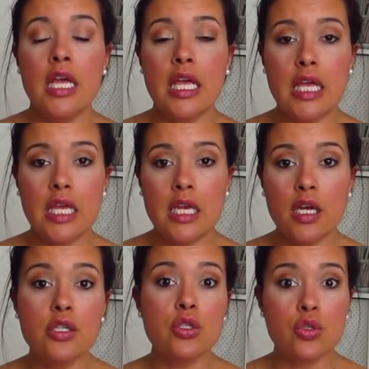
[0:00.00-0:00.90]
in
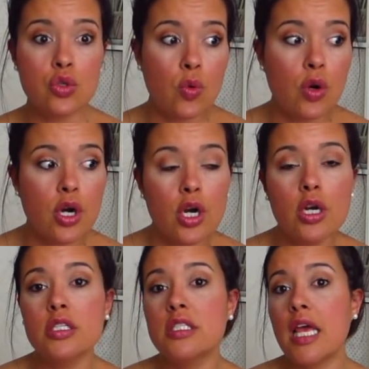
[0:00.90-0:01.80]
a
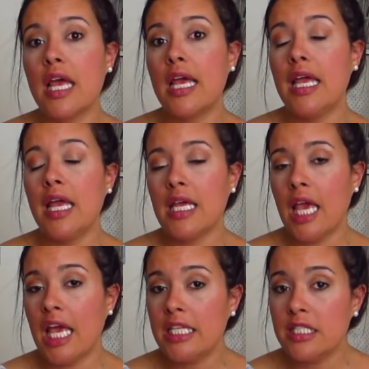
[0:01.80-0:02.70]
store, say a
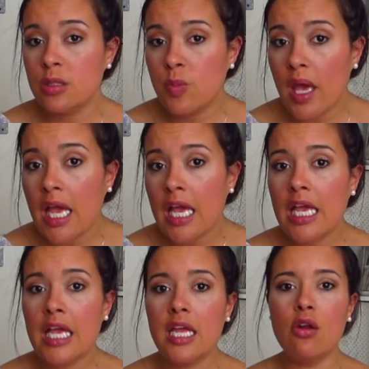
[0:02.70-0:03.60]
Kate
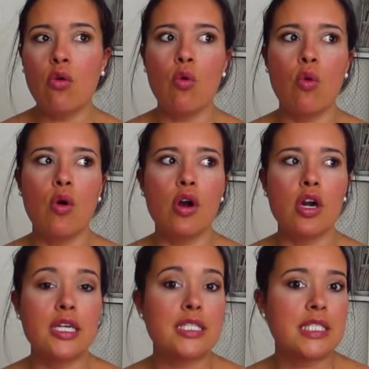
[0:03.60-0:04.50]
Spade
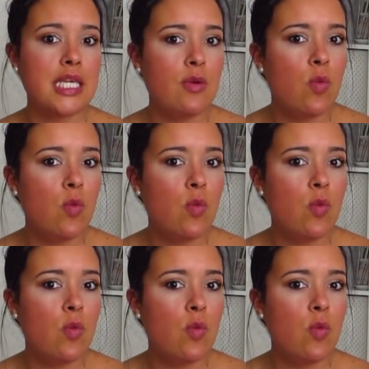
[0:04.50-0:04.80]
or a C.